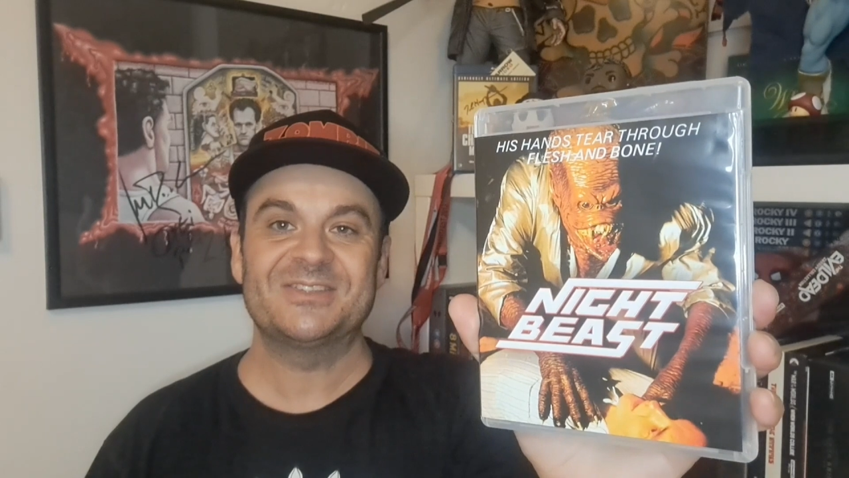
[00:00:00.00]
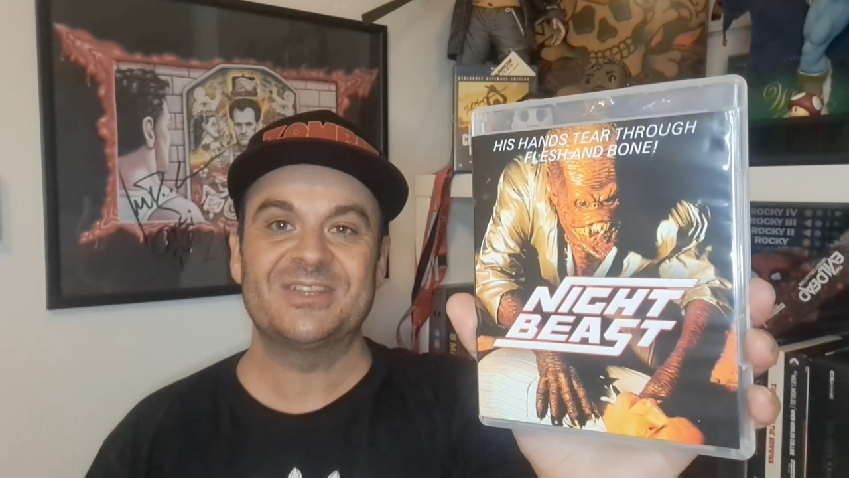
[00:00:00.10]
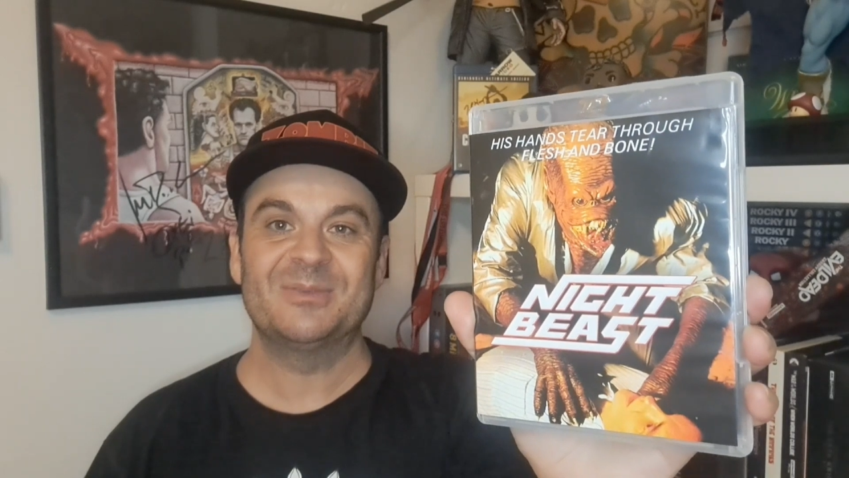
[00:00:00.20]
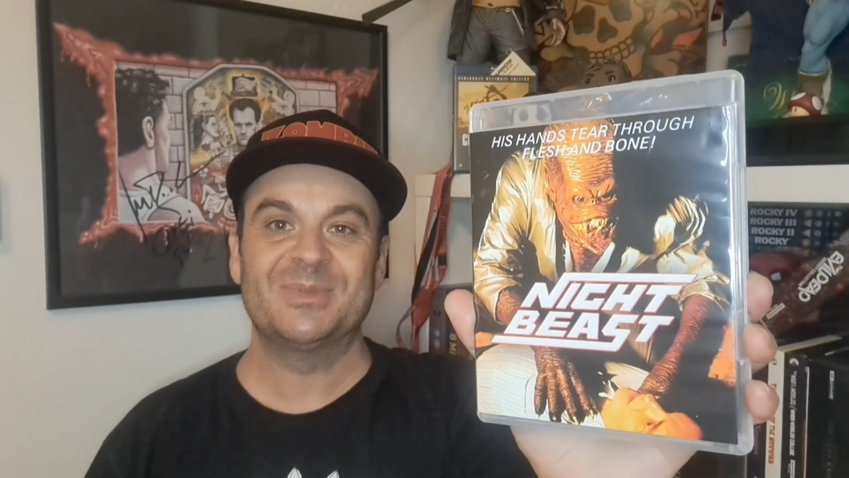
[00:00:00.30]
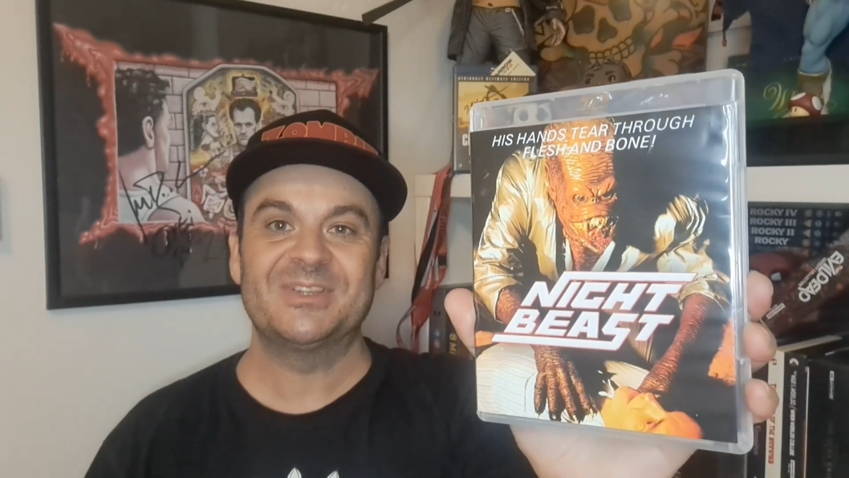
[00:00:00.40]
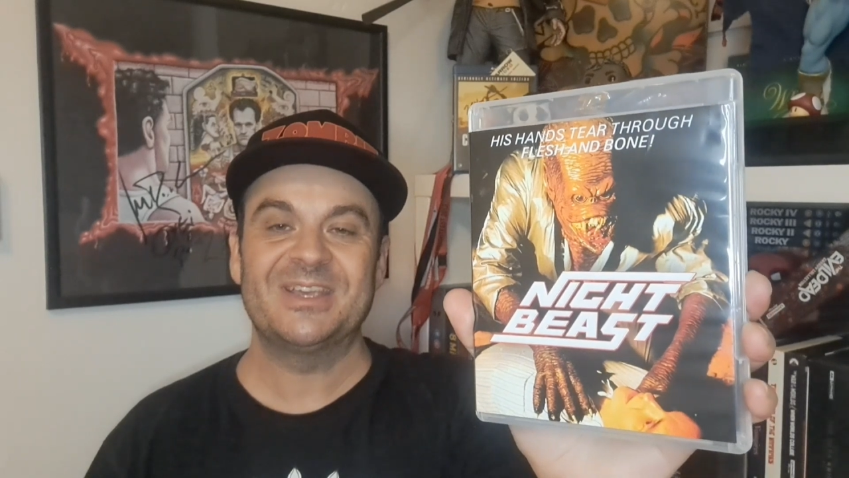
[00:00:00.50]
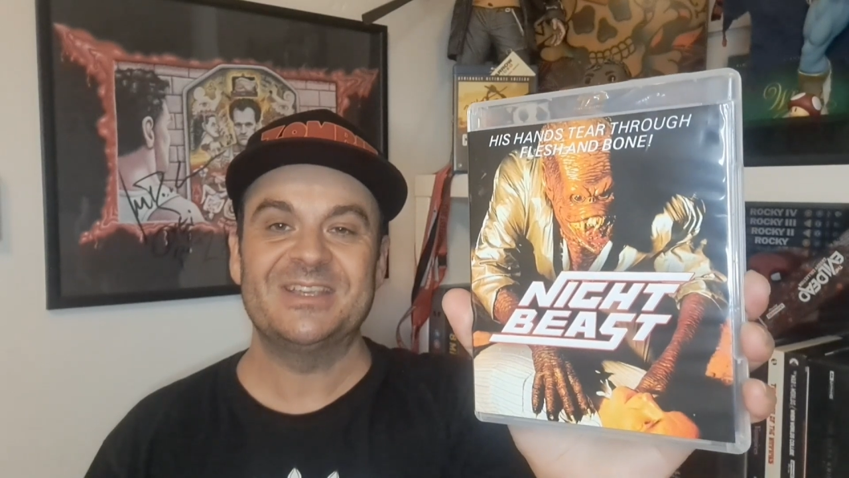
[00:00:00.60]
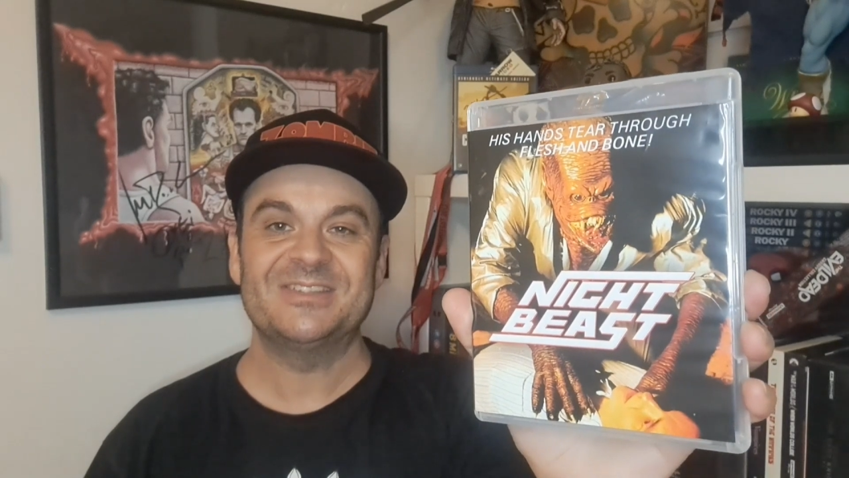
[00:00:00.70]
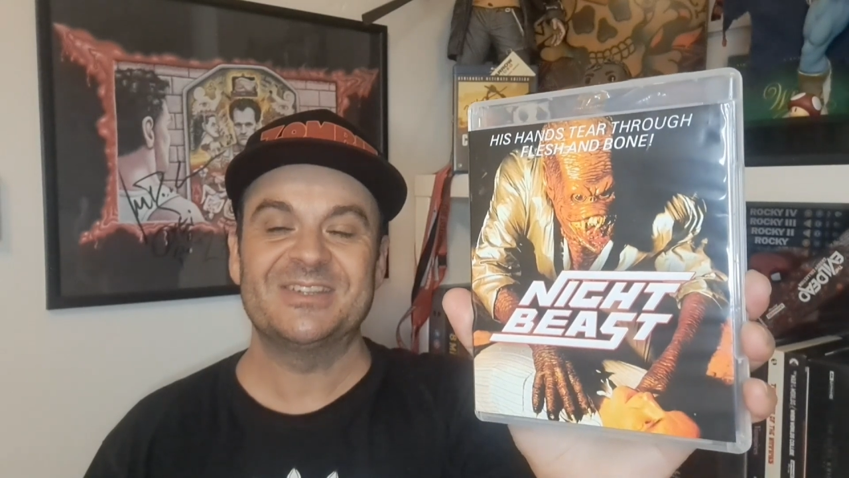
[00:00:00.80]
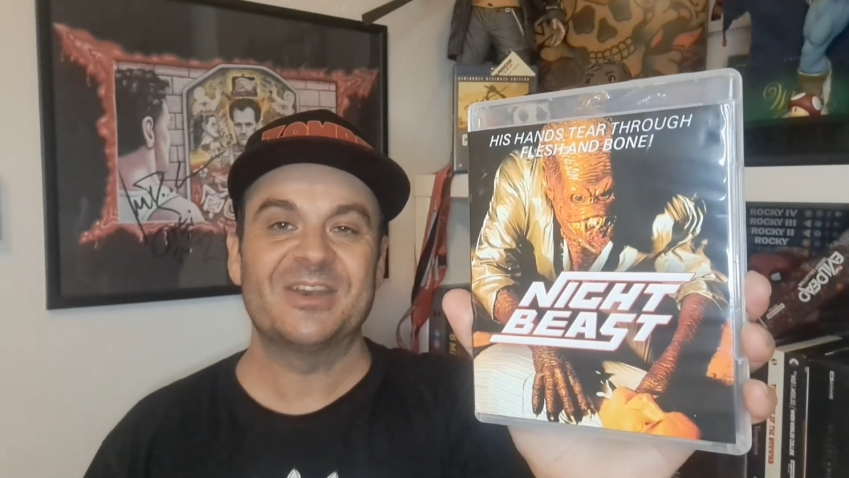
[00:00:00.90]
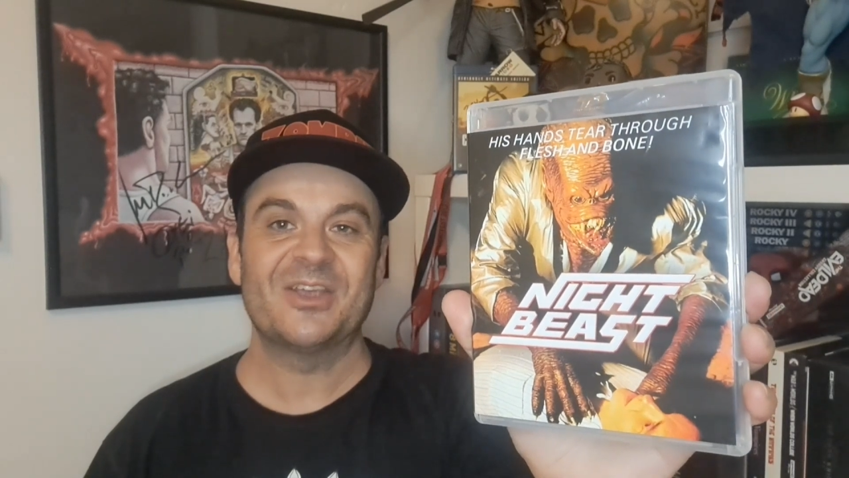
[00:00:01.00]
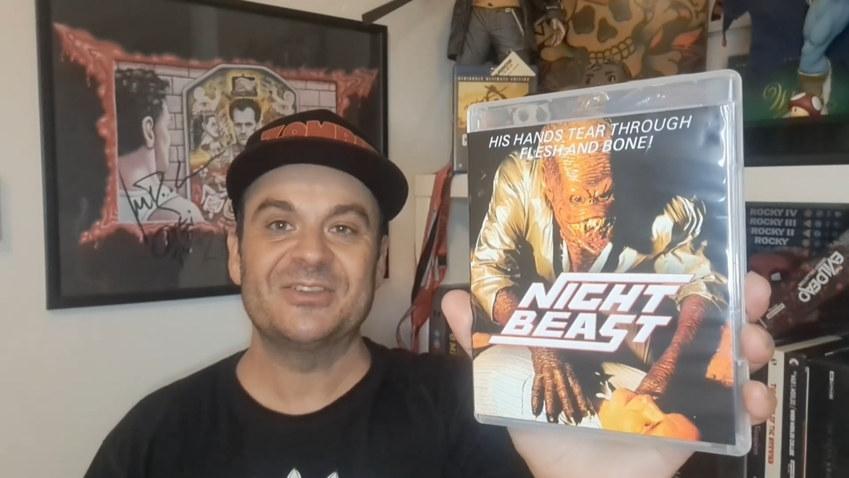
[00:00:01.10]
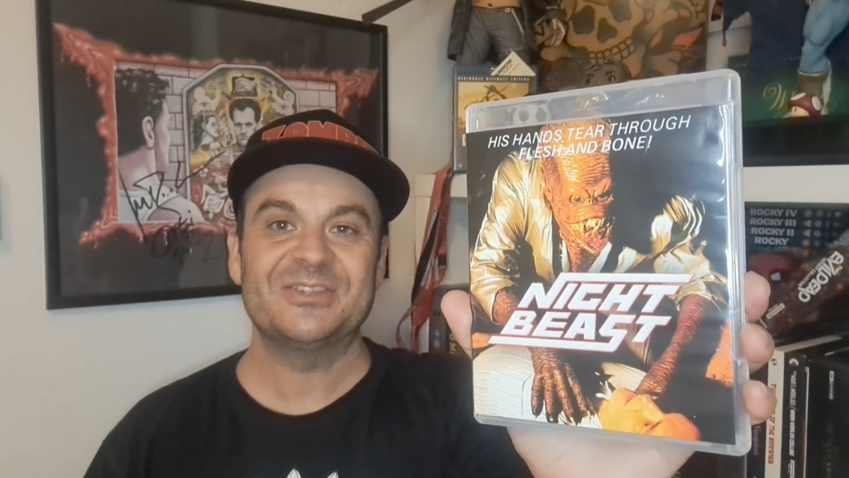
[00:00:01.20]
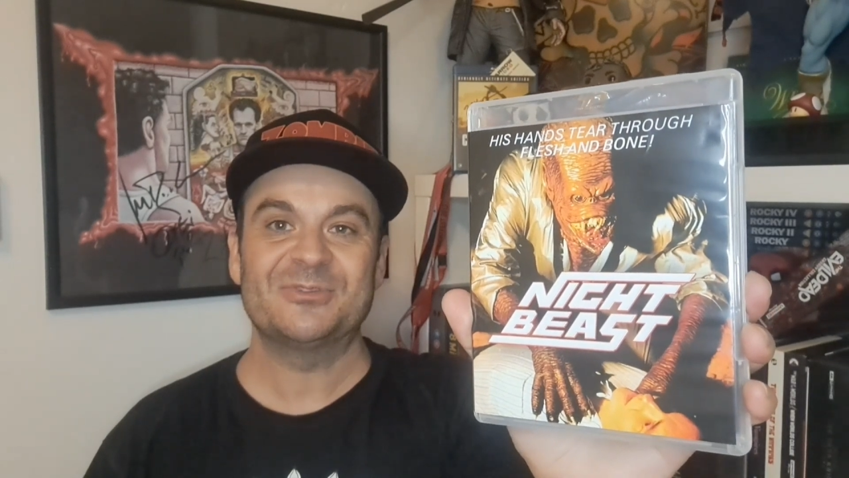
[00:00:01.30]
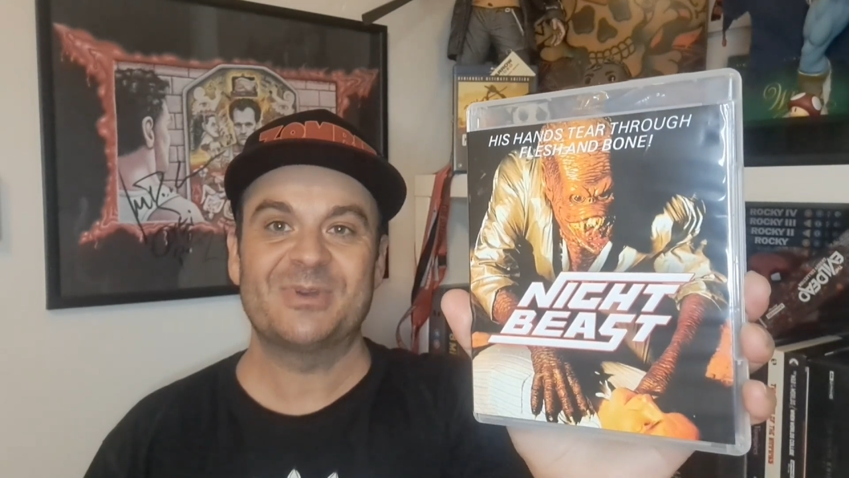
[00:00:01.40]
cinema days in the
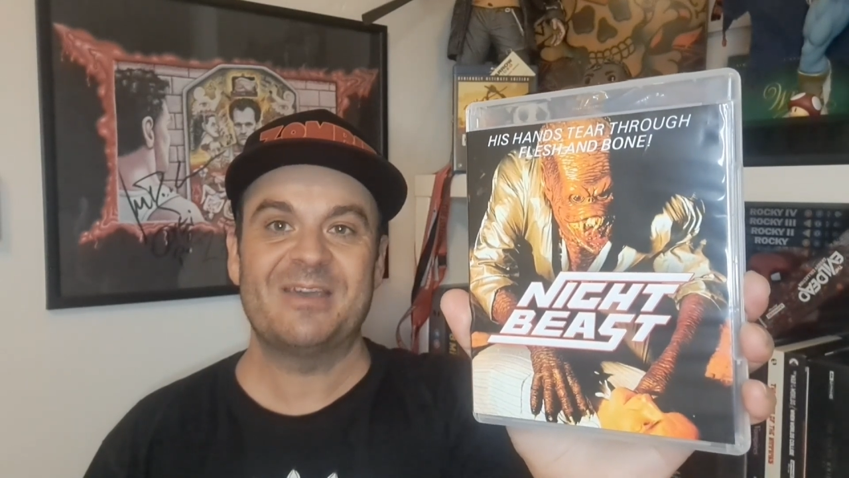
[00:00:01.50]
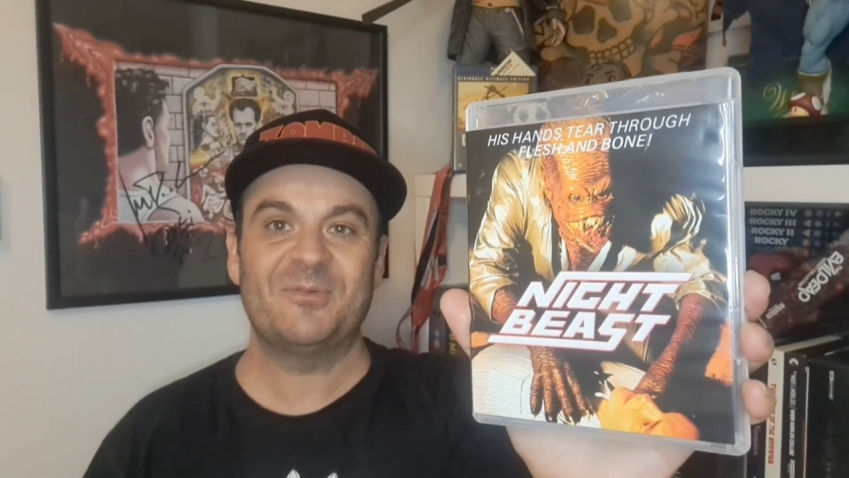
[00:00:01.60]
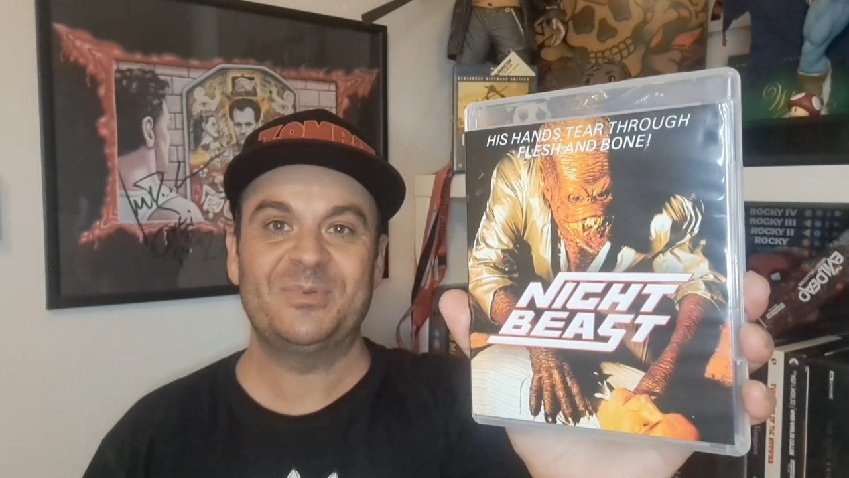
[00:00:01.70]
90s or whatever,